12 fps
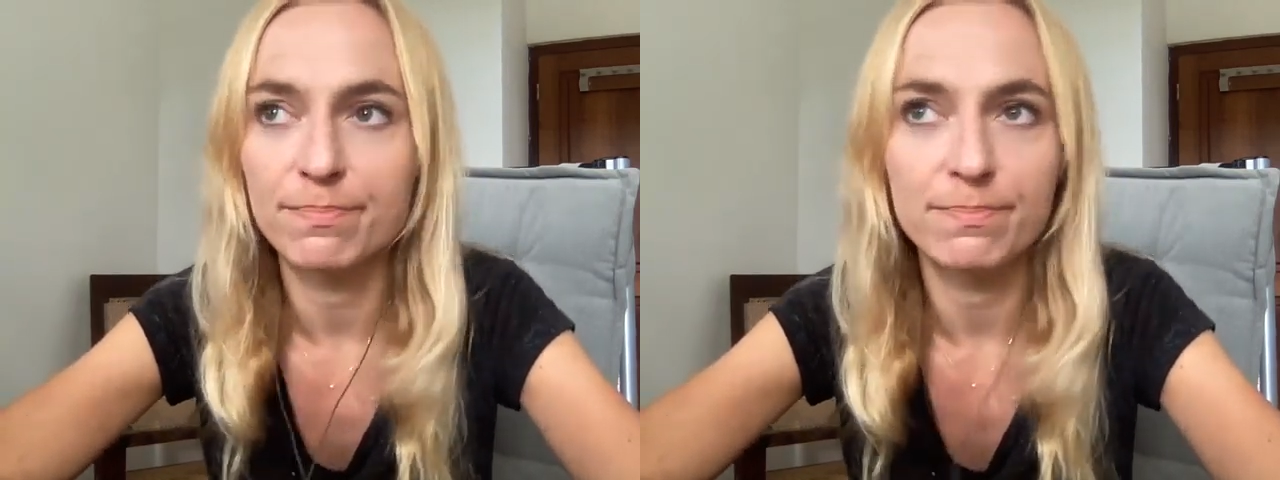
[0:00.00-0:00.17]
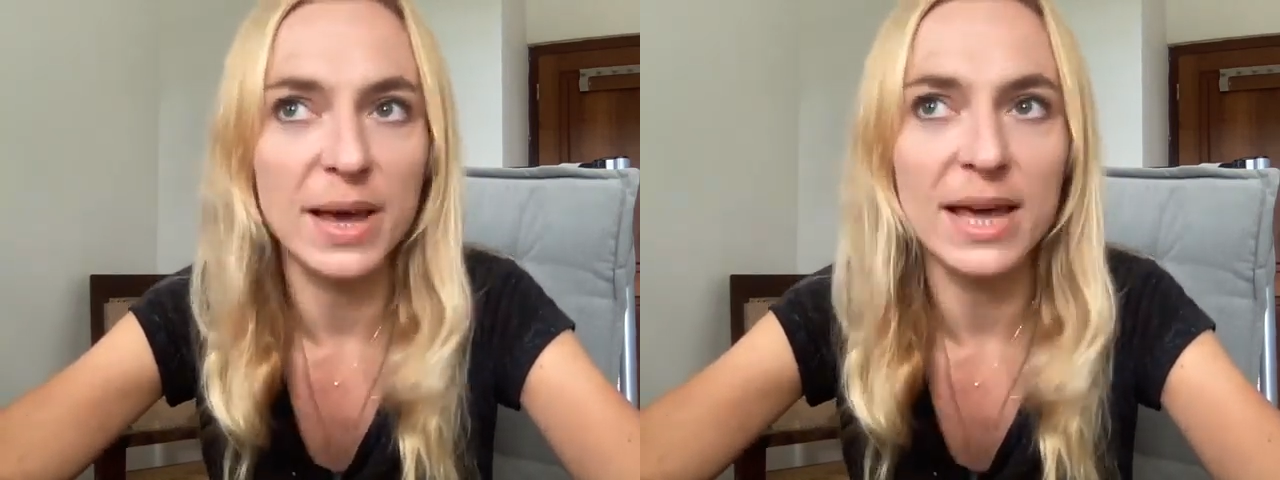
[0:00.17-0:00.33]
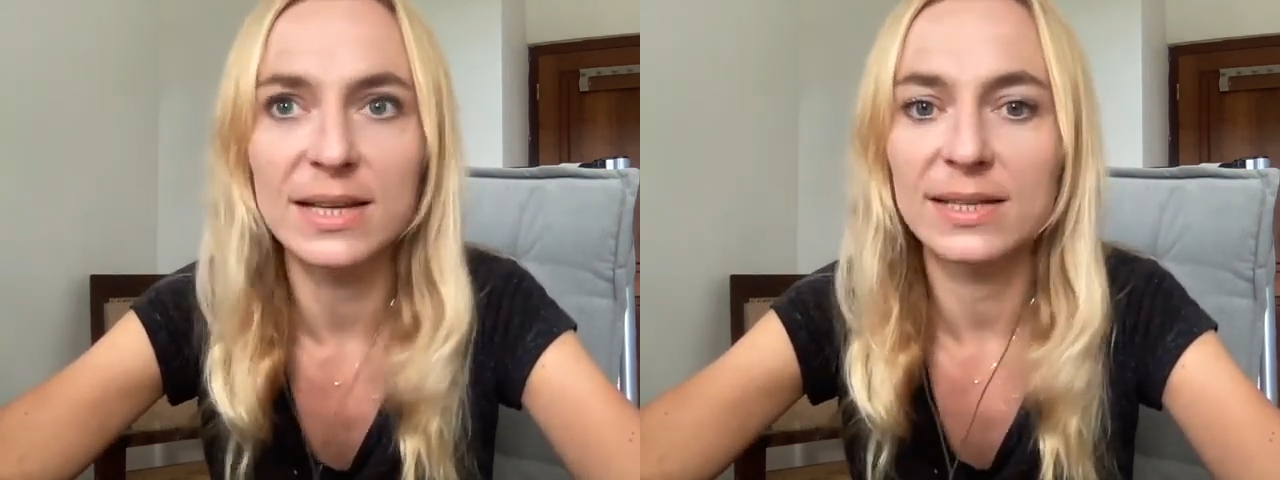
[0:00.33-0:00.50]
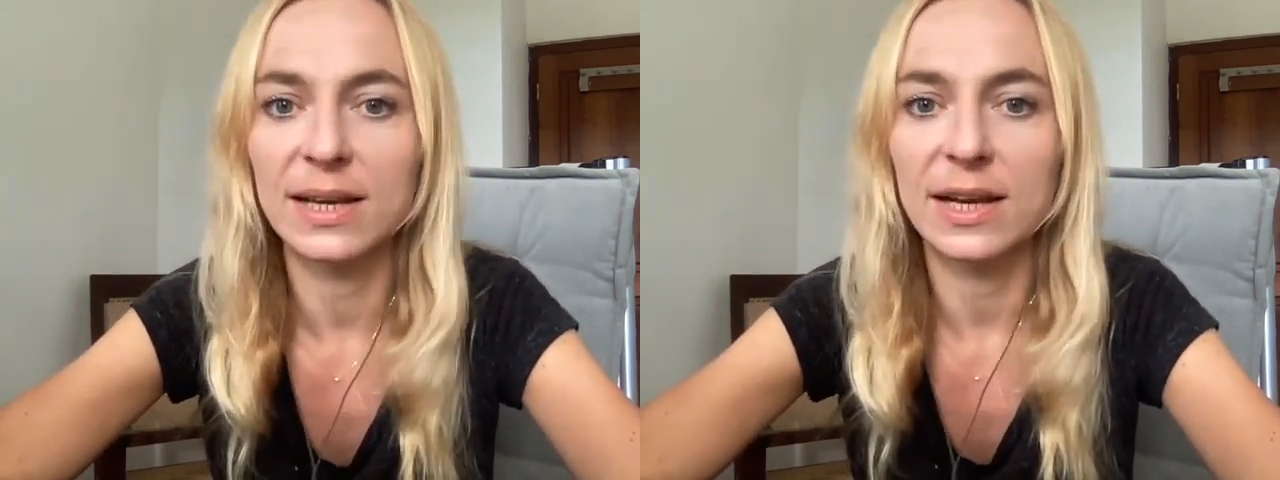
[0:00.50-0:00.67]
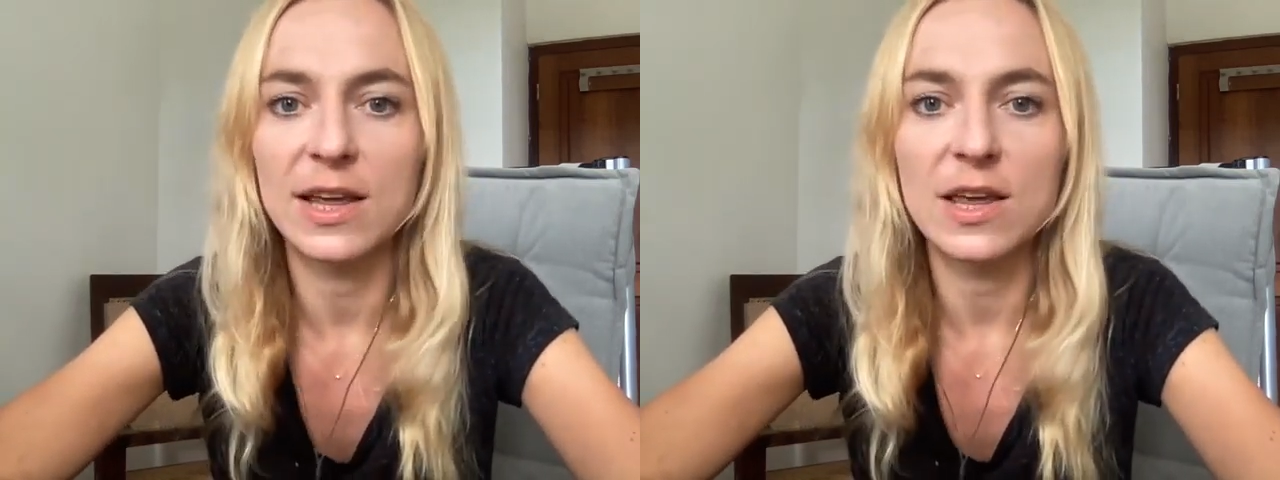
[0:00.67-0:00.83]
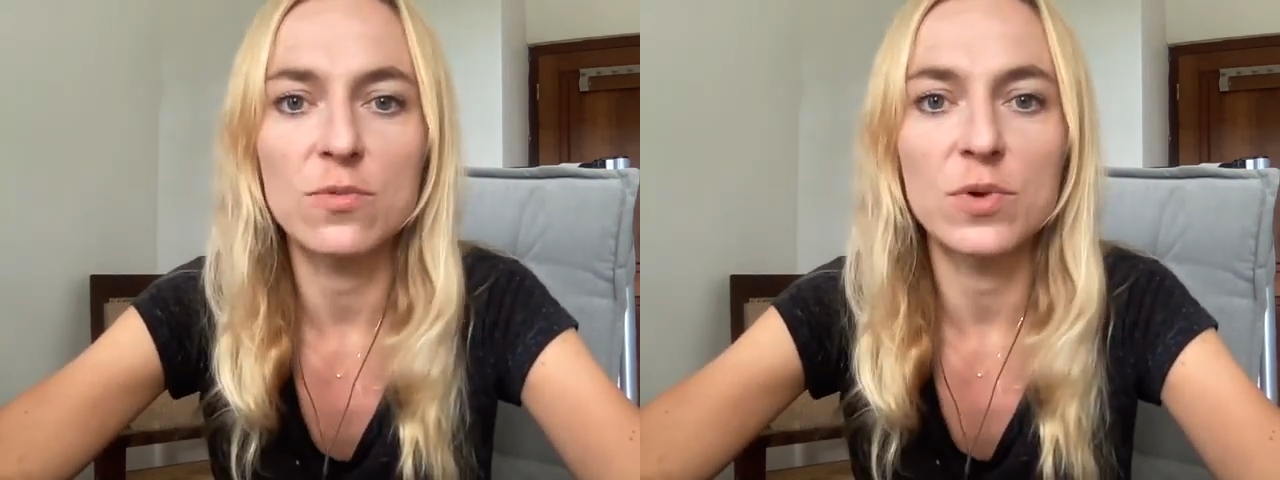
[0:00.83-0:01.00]

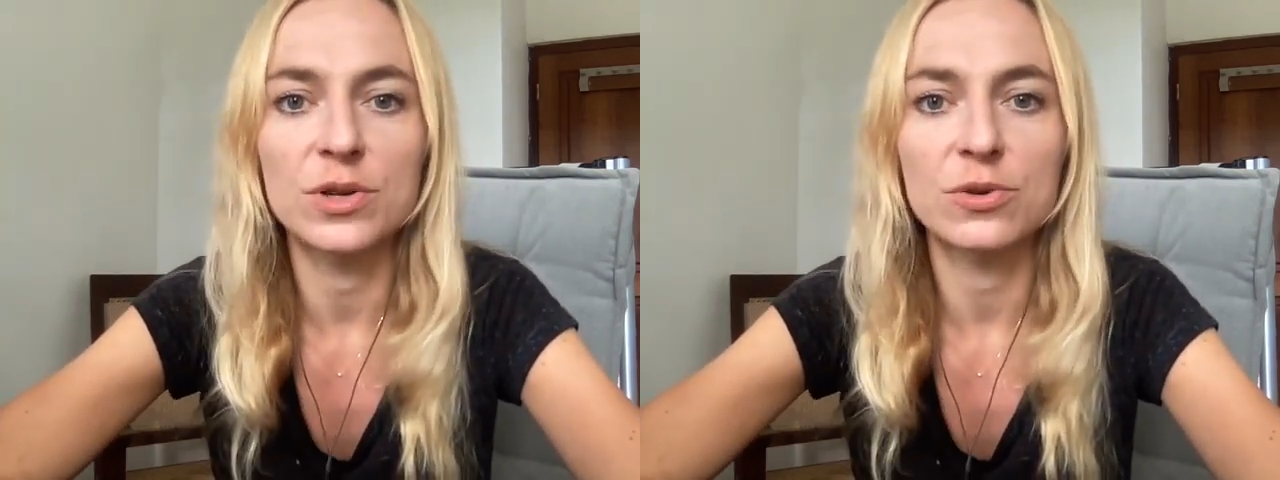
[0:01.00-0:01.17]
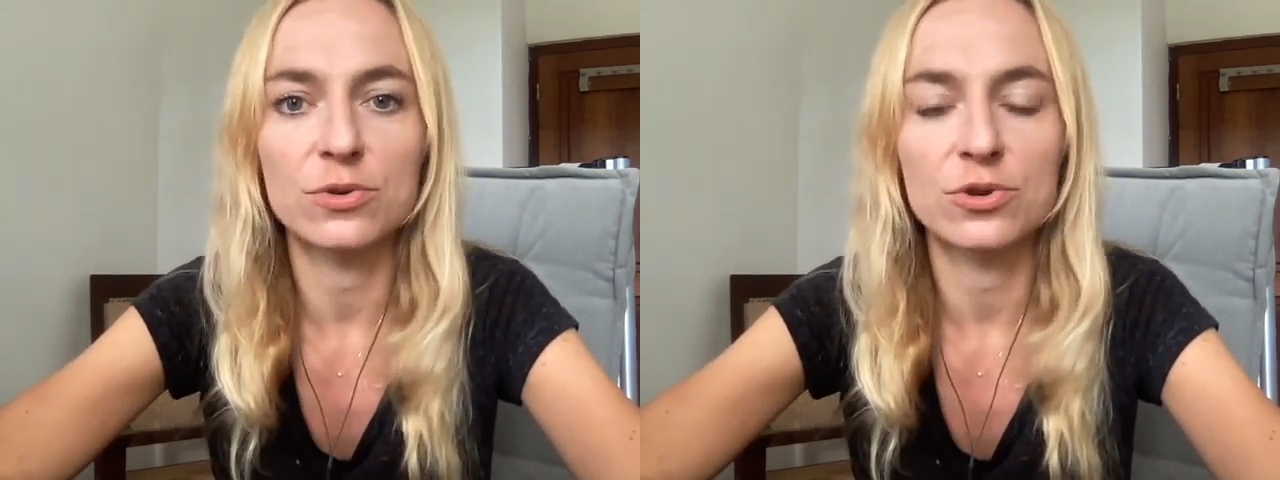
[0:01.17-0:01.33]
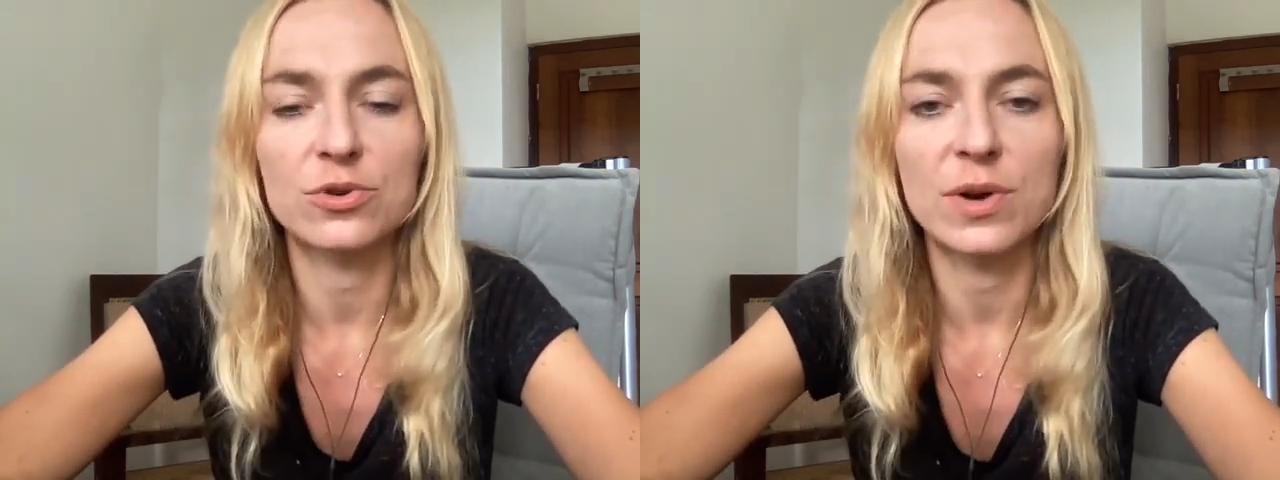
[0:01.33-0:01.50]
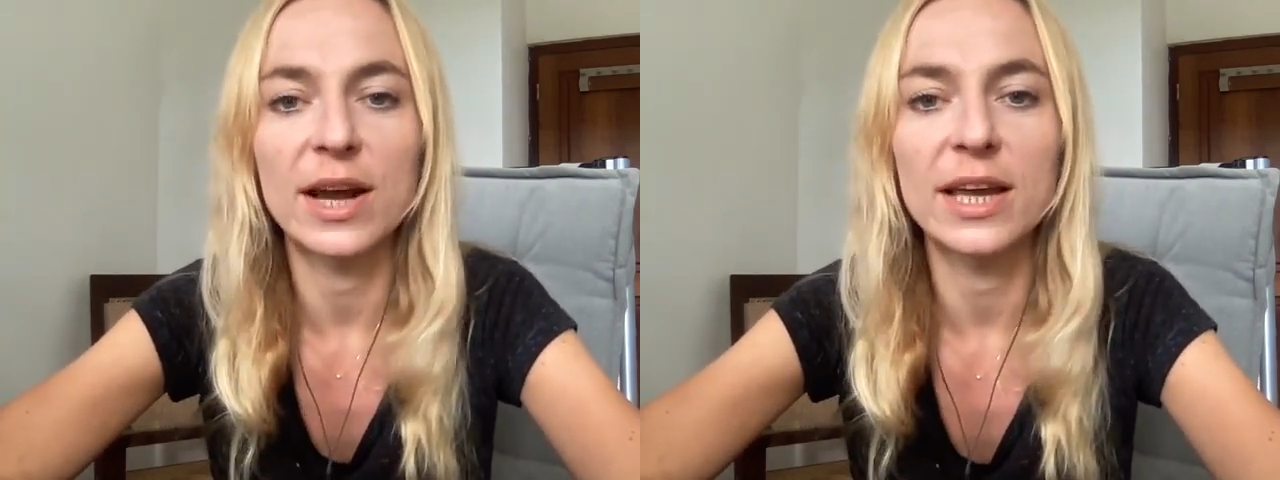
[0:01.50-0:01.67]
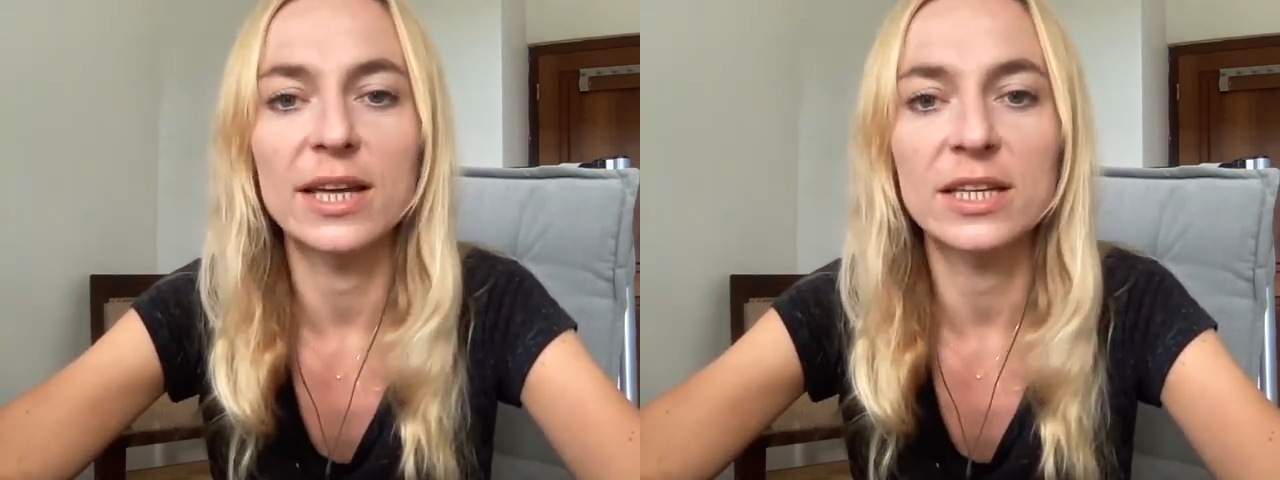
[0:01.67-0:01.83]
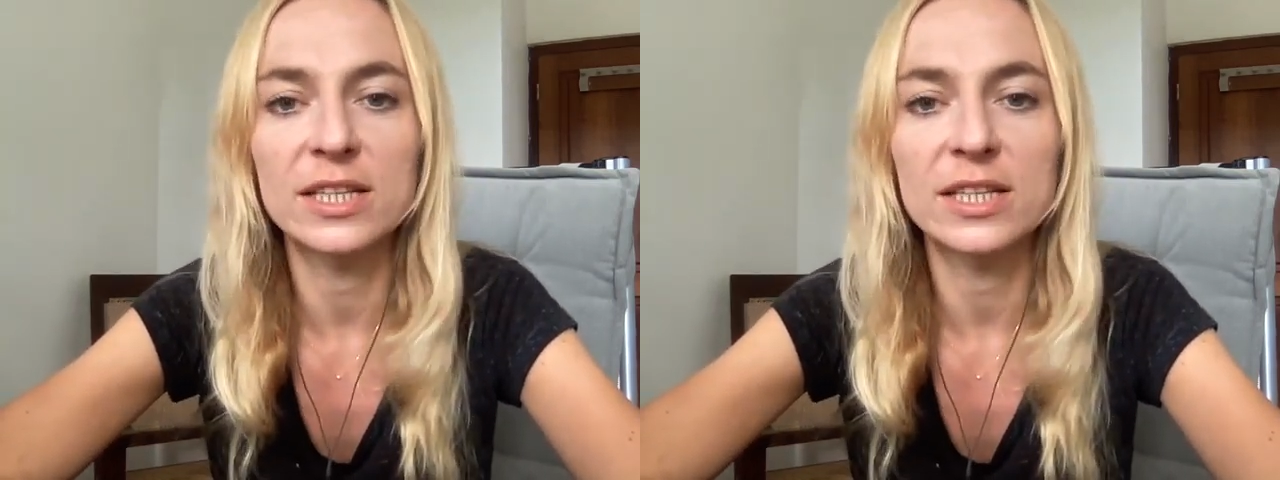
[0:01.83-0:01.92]
basically when you're trying